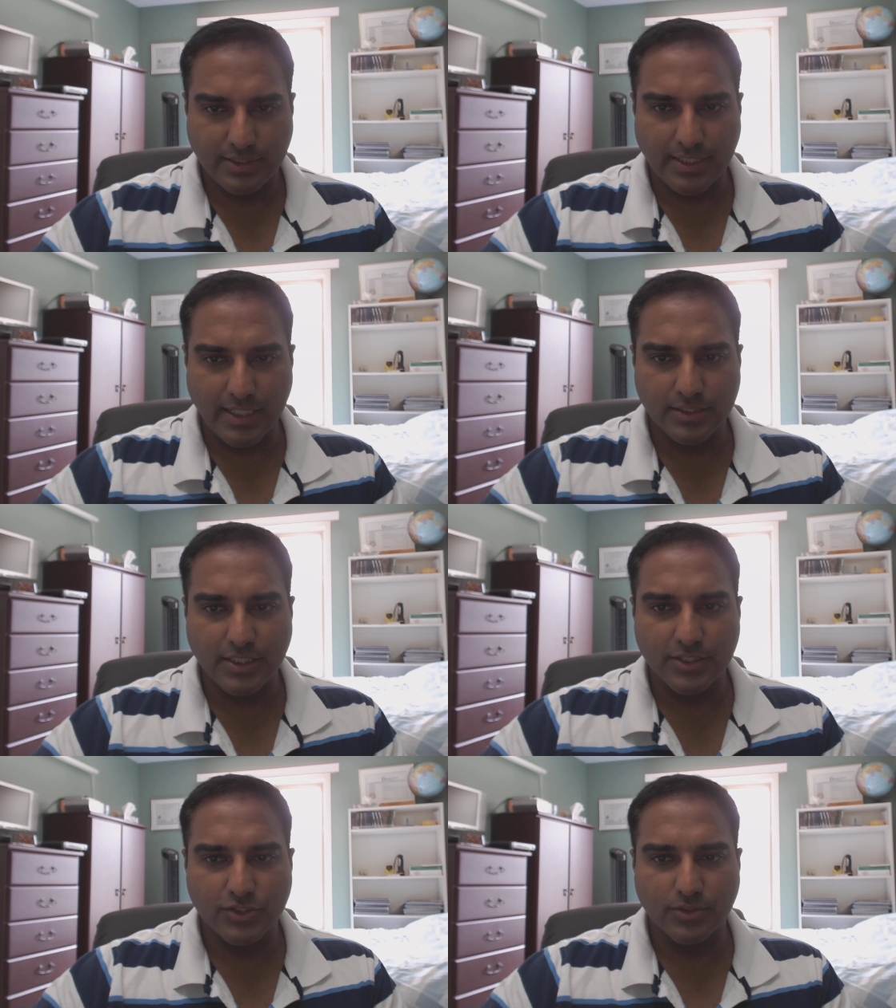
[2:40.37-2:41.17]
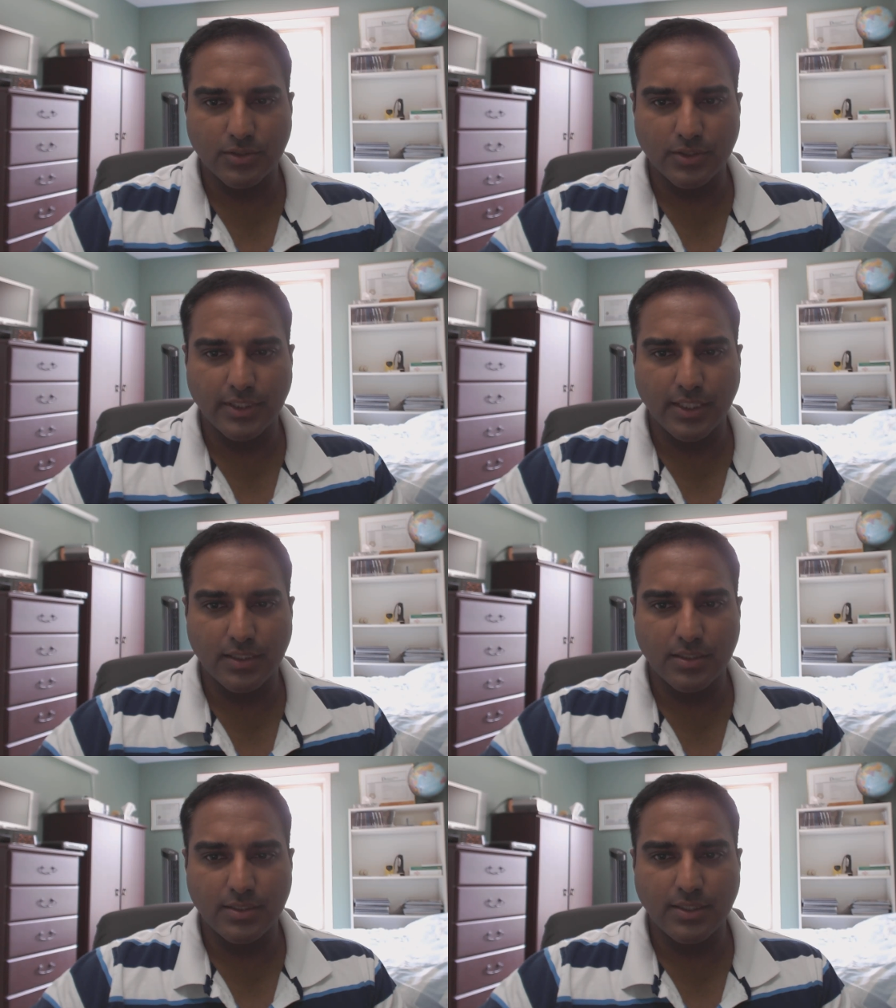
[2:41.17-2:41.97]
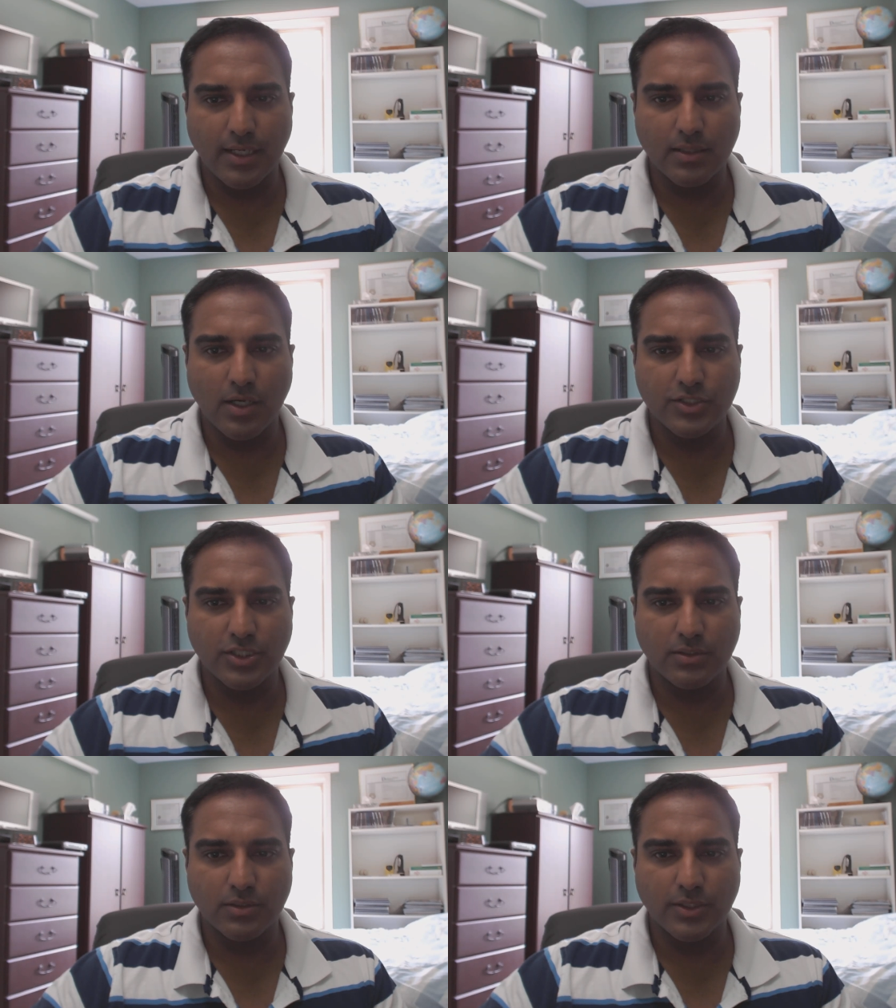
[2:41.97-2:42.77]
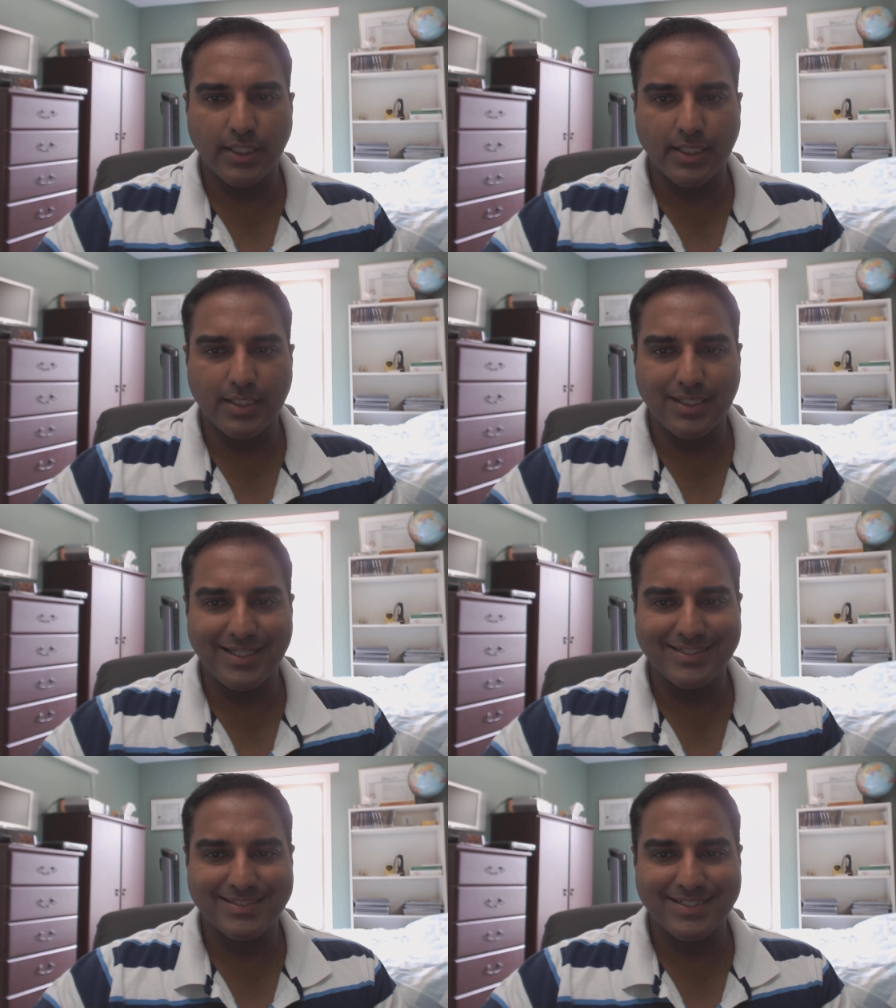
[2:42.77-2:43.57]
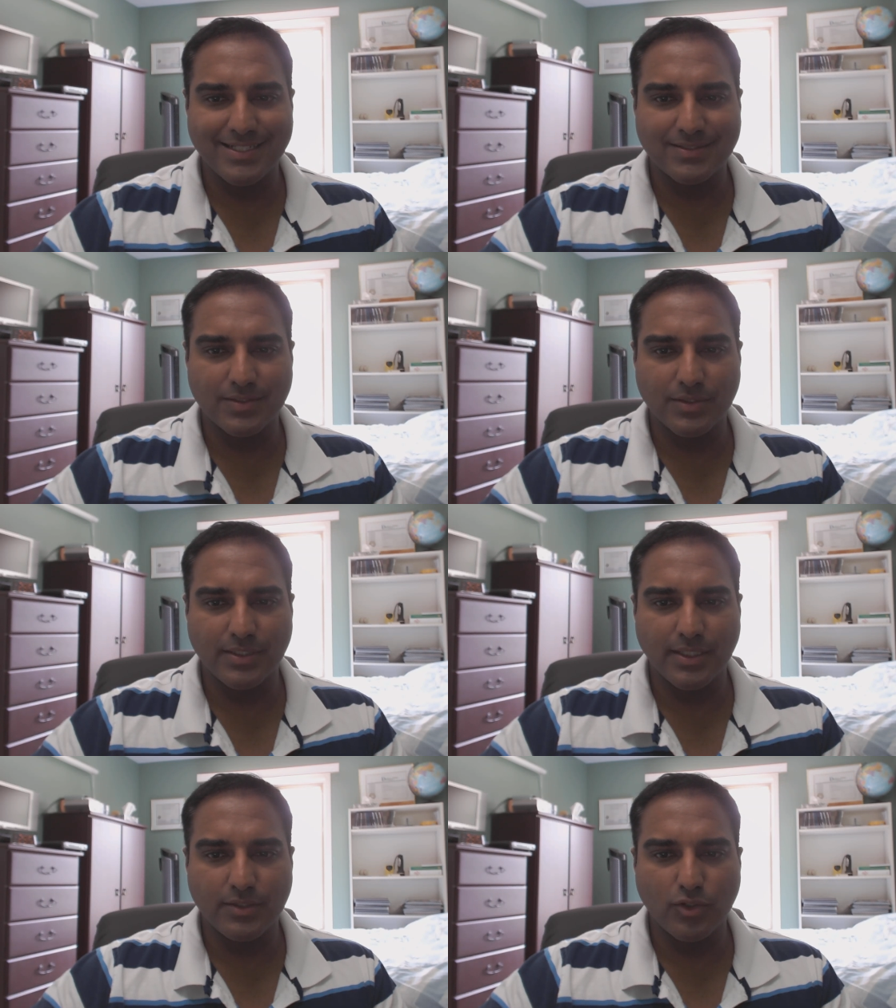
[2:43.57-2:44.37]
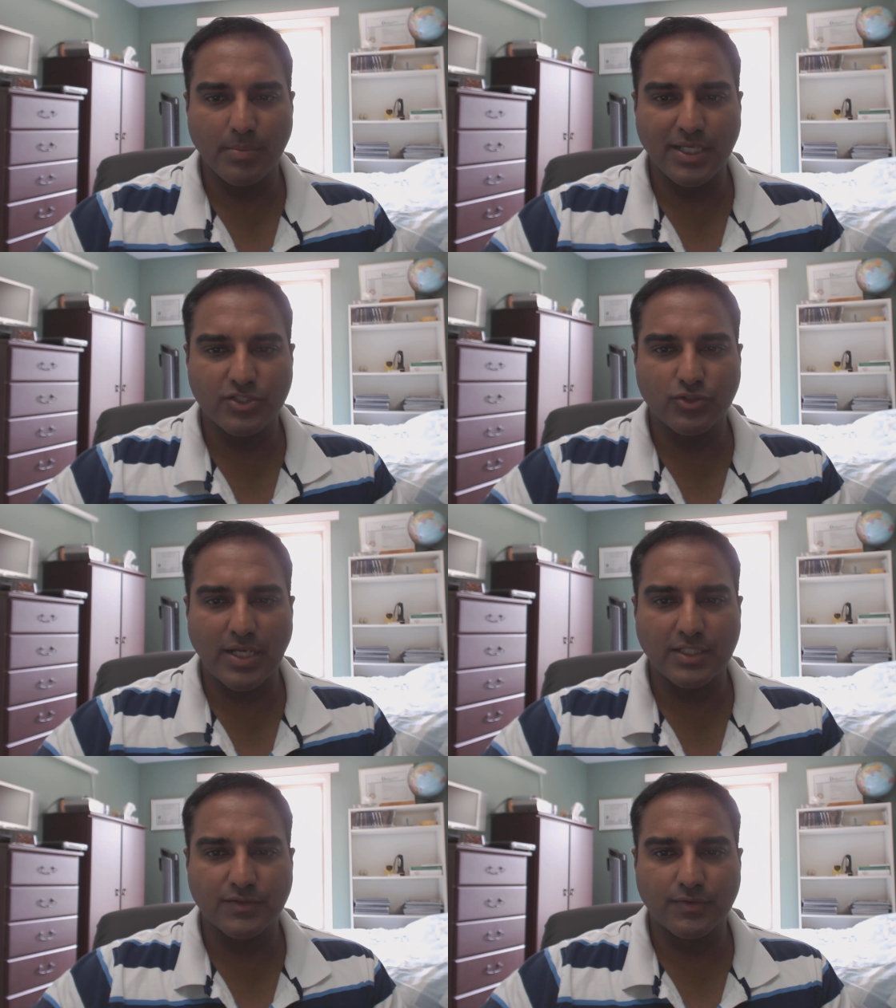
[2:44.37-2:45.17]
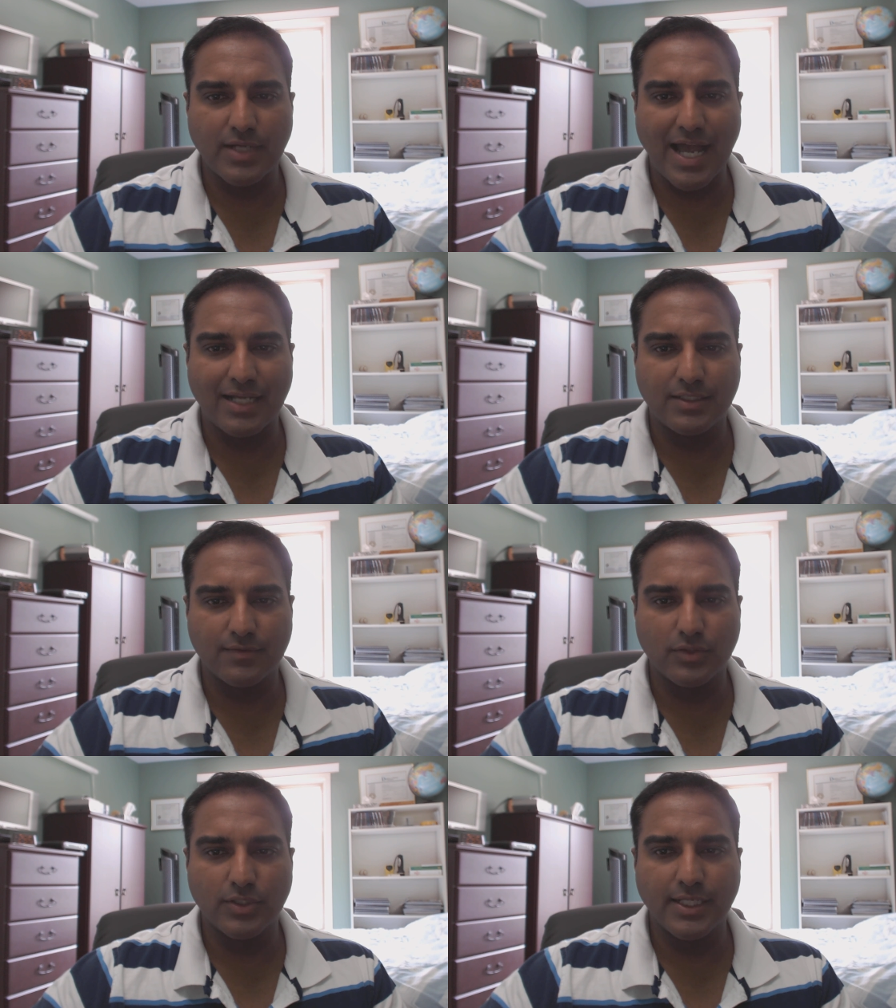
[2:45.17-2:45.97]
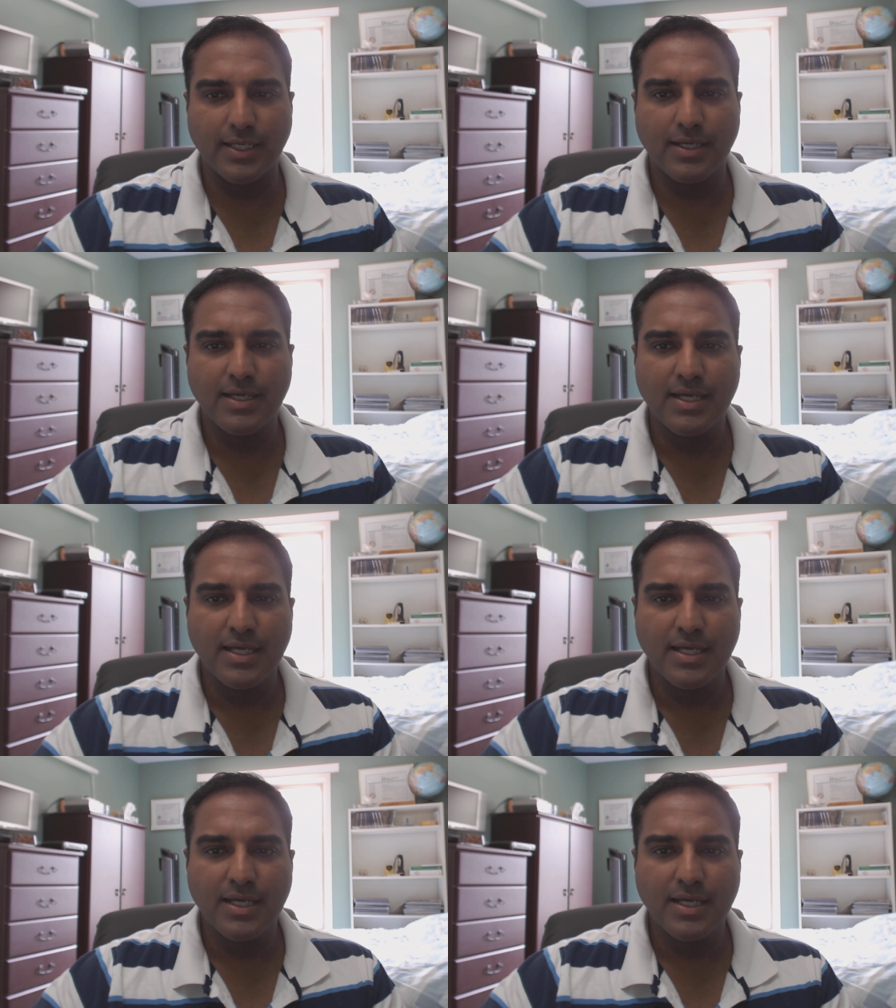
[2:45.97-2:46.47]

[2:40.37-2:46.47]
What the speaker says: tangential learning, dialogic learning, incidental learning, domains transfer, active learning,